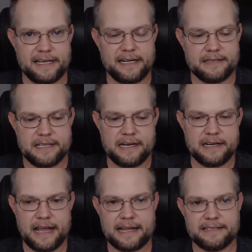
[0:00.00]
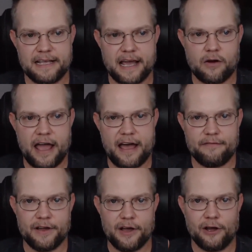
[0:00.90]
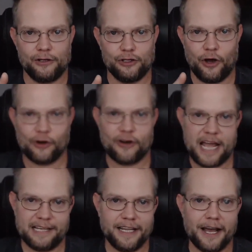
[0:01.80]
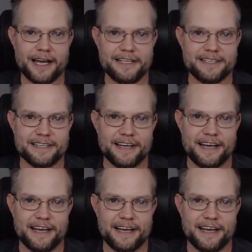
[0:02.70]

and extended ads now have longer headlines.